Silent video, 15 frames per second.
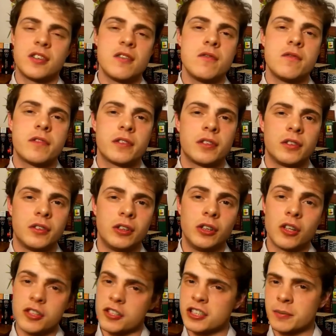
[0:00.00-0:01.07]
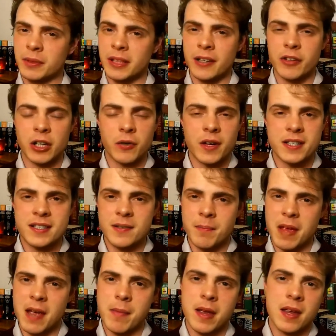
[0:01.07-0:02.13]
you've looked at some literary criticism
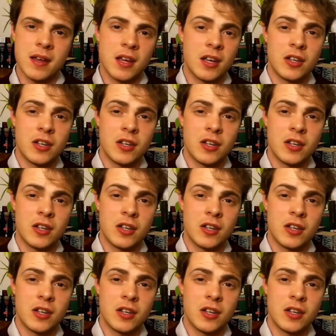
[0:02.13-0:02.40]
maybe,